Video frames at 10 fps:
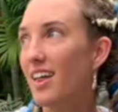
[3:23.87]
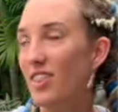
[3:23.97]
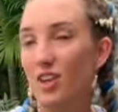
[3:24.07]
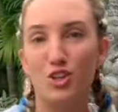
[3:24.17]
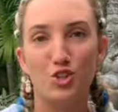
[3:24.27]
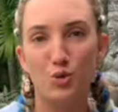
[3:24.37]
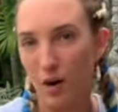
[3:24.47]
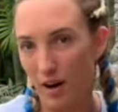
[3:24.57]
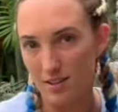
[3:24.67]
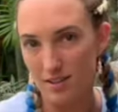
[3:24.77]
the
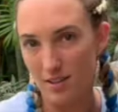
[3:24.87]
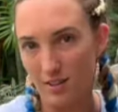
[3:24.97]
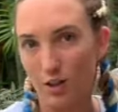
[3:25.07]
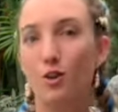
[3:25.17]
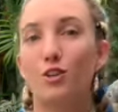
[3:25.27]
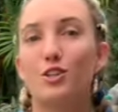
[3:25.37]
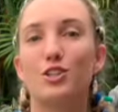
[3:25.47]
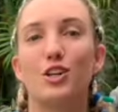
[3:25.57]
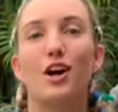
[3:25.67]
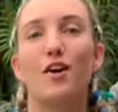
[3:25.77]
nuance of a
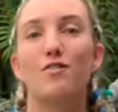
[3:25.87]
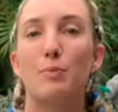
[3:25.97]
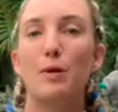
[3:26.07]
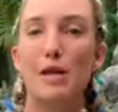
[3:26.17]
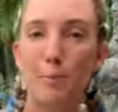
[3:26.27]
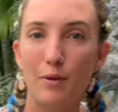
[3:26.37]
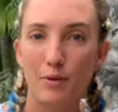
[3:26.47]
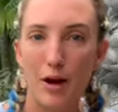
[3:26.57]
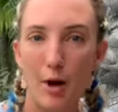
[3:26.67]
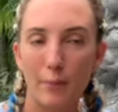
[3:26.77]
culture, of the people
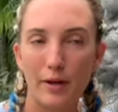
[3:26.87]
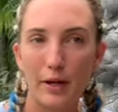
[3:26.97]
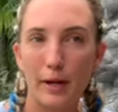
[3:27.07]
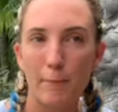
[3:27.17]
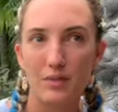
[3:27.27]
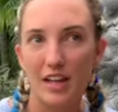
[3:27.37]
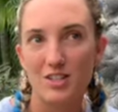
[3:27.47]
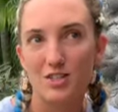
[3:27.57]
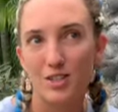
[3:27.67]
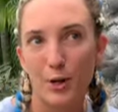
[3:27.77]
around me.
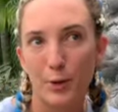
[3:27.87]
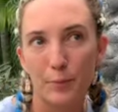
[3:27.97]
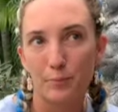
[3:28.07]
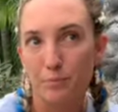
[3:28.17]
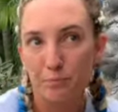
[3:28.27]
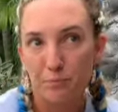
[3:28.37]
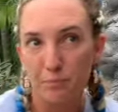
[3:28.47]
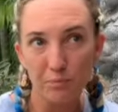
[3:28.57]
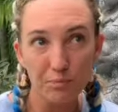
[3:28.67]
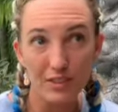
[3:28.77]
And so
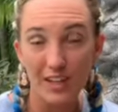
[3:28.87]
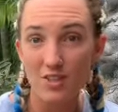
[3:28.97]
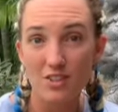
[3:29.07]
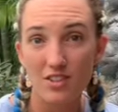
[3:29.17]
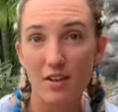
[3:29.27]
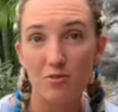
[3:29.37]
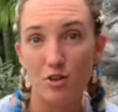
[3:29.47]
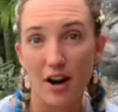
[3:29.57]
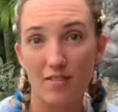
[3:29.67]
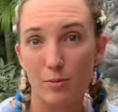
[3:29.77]
I just love
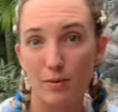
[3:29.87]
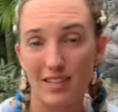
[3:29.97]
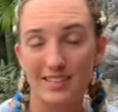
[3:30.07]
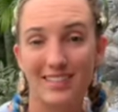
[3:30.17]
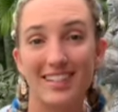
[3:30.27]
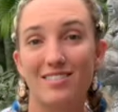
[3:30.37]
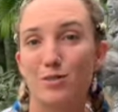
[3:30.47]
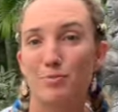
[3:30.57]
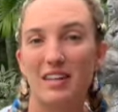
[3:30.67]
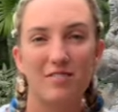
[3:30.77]
travel because it
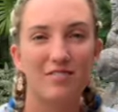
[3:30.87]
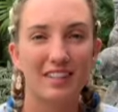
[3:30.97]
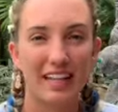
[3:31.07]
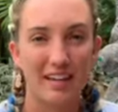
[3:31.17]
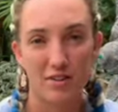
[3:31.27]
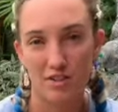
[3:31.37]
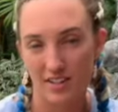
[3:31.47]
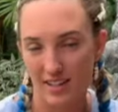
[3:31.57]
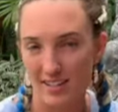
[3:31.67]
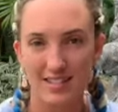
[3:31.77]
gives me flavors. I
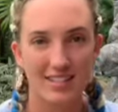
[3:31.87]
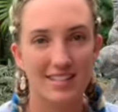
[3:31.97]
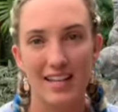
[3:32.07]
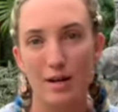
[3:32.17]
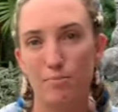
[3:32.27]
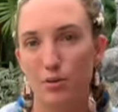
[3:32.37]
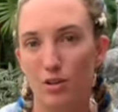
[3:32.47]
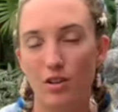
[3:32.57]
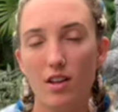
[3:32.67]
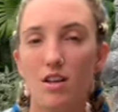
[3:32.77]
get to
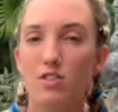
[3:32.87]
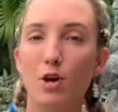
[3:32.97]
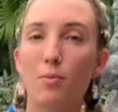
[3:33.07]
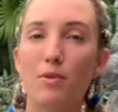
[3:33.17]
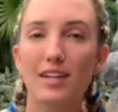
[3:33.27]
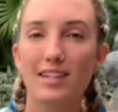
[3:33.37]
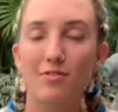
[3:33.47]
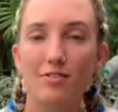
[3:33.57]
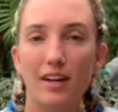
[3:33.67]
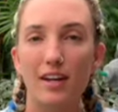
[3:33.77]
sample so many
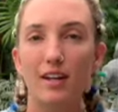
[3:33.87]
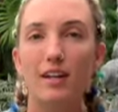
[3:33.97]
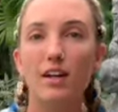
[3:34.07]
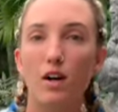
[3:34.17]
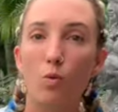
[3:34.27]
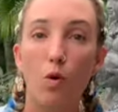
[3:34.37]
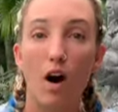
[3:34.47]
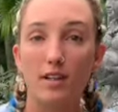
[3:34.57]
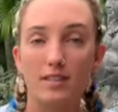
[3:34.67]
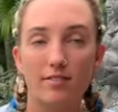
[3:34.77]
different
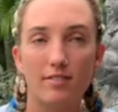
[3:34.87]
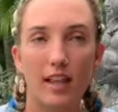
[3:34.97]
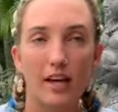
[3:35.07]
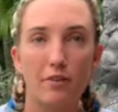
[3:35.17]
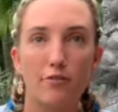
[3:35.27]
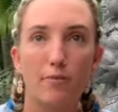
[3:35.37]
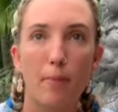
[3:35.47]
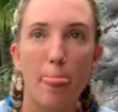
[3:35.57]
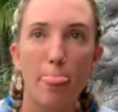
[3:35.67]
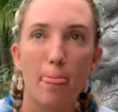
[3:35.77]
walks of life.
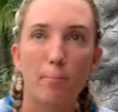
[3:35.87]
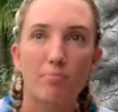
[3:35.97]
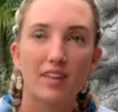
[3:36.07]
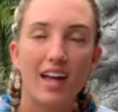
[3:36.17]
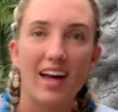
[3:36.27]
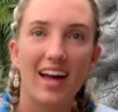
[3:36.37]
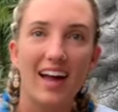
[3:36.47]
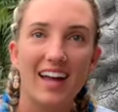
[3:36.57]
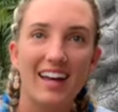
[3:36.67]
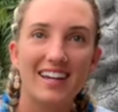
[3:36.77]

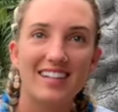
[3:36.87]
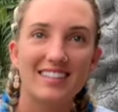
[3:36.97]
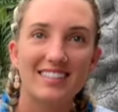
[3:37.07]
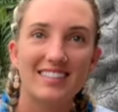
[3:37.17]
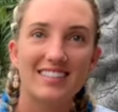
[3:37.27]
And,